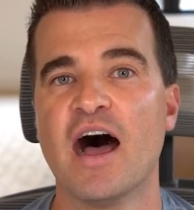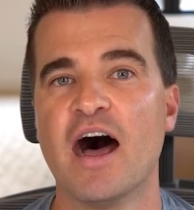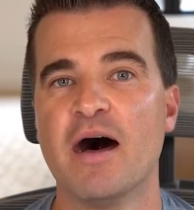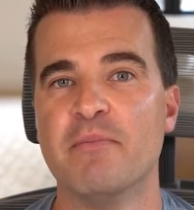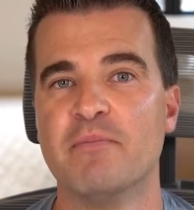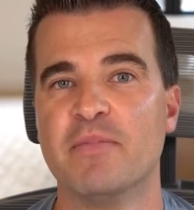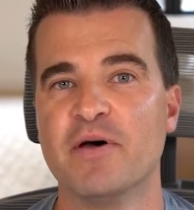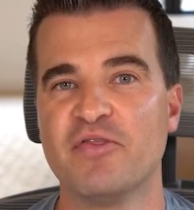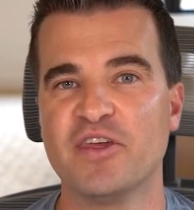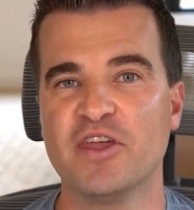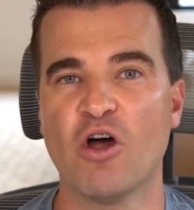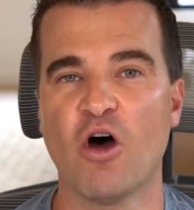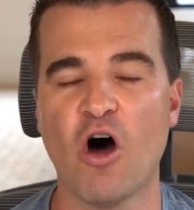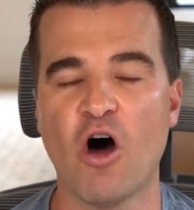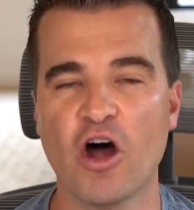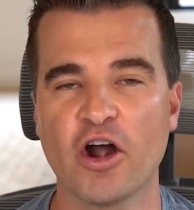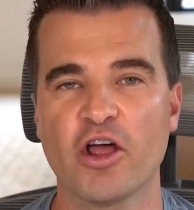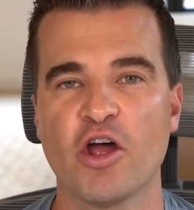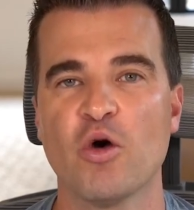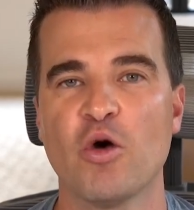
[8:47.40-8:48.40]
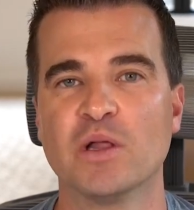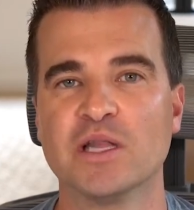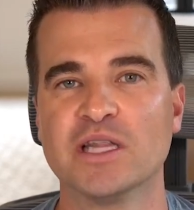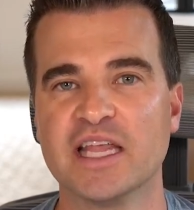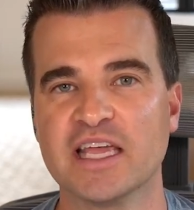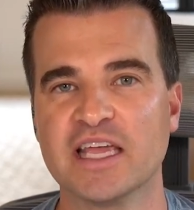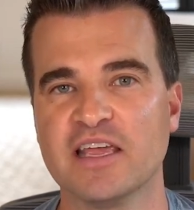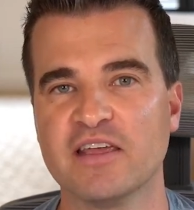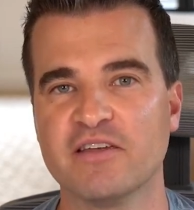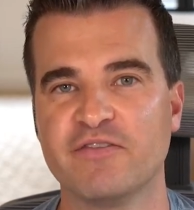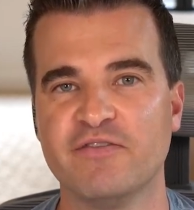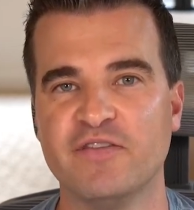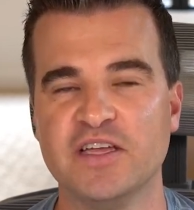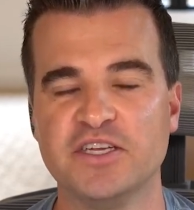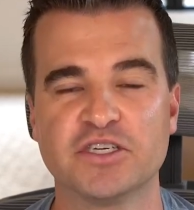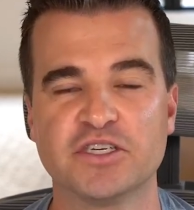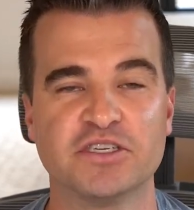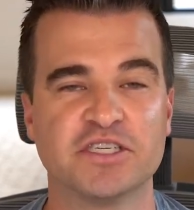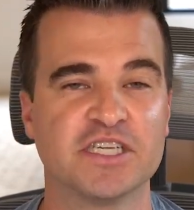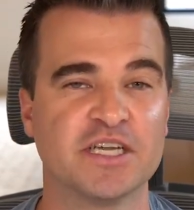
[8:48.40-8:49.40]
Um, but the auto linking
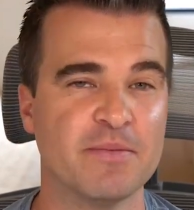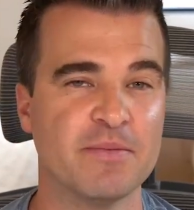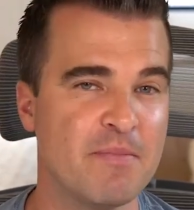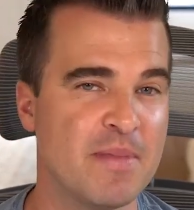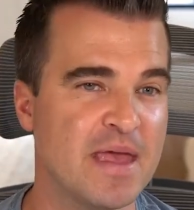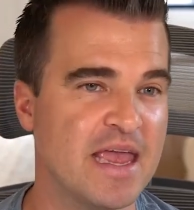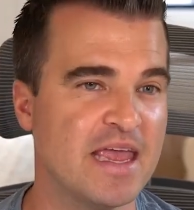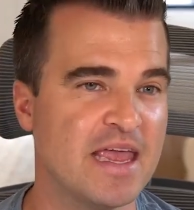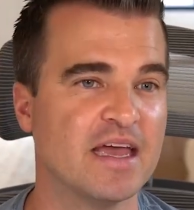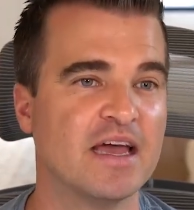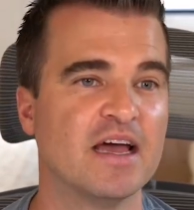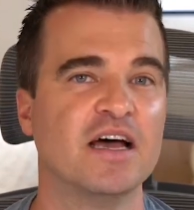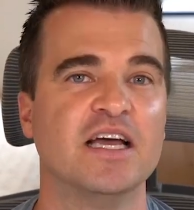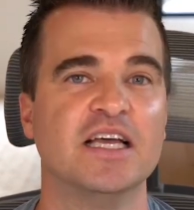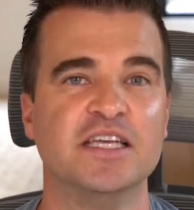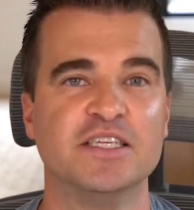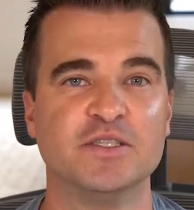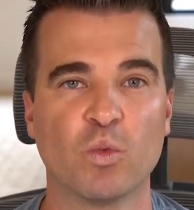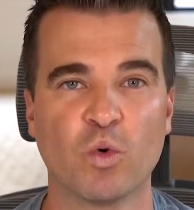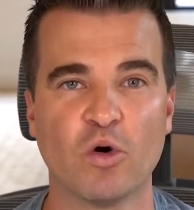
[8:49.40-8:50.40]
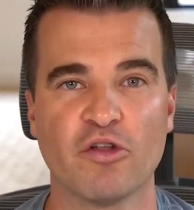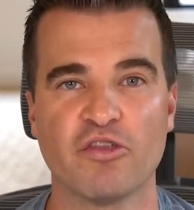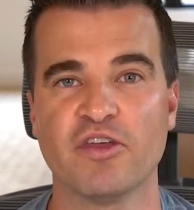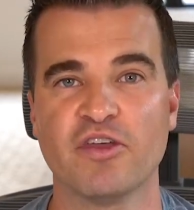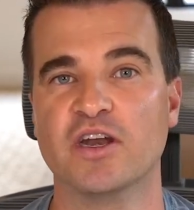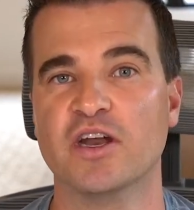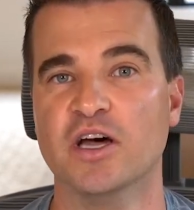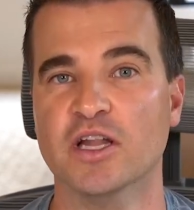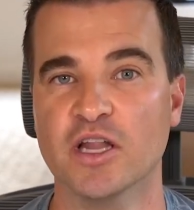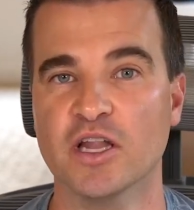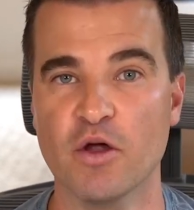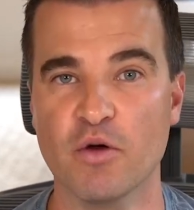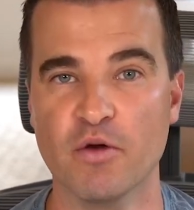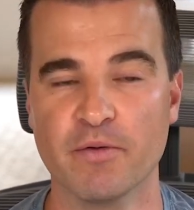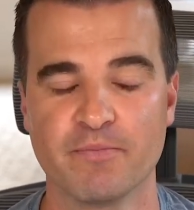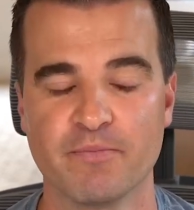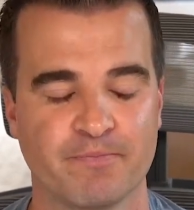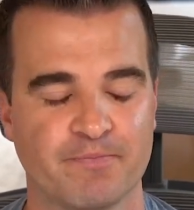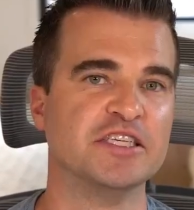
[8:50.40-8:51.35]
feature to me is worth it alone.